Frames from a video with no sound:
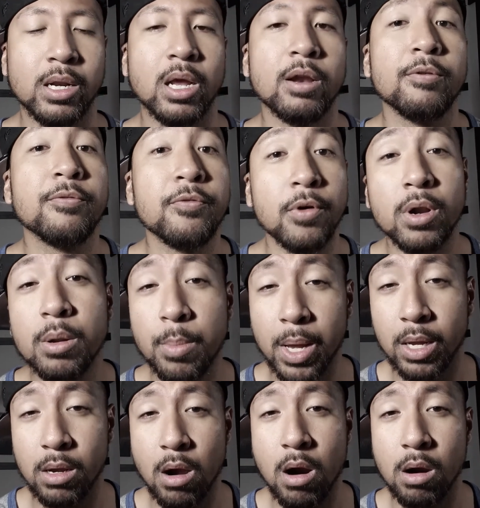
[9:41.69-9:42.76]
in front of my
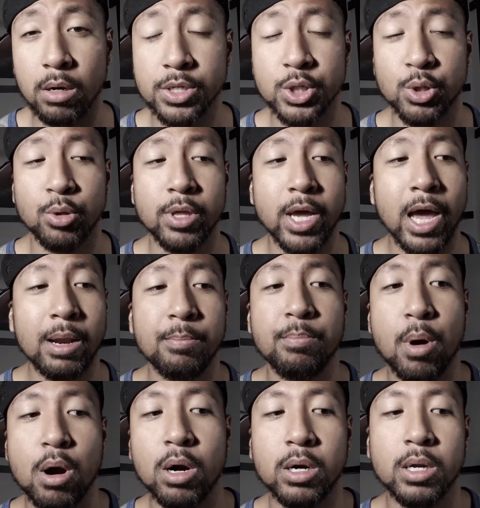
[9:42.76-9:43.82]
car. So they had
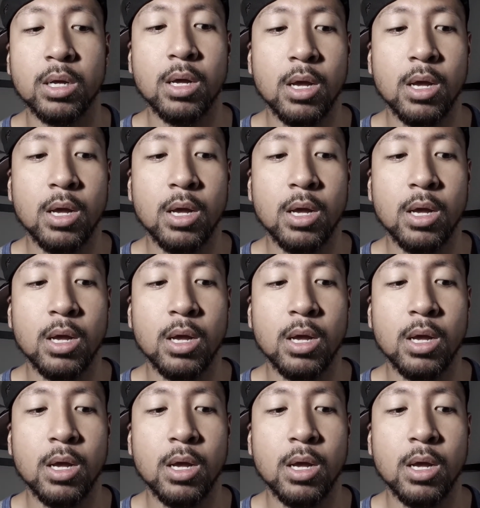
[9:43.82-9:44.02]
barred,